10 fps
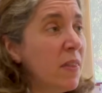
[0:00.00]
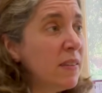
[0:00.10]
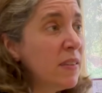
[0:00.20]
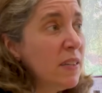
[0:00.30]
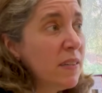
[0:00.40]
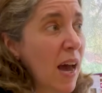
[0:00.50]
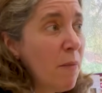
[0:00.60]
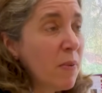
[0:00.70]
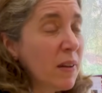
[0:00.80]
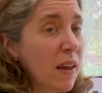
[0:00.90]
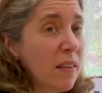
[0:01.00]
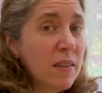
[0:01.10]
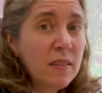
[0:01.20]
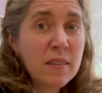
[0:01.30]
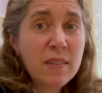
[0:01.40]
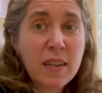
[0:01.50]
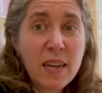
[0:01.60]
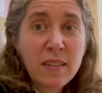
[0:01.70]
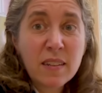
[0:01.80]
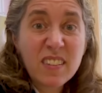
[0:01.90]
these things happen, and this is
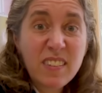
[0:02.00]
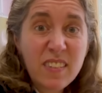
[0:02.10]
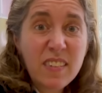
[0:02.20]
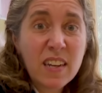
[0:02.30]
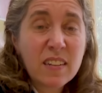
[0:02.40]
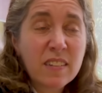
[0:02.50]
data. This is data